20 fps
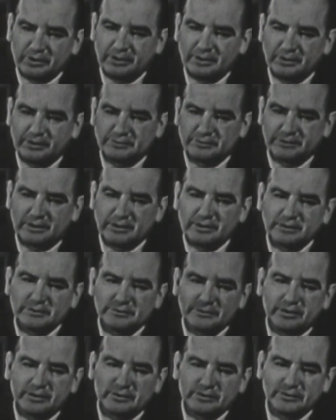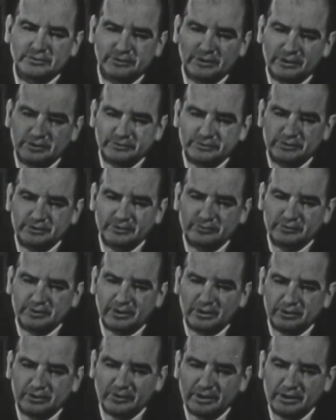minds. I think Senator Johnson of
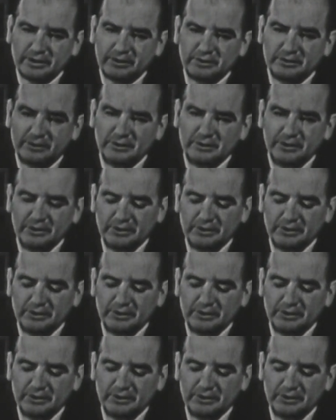Colorado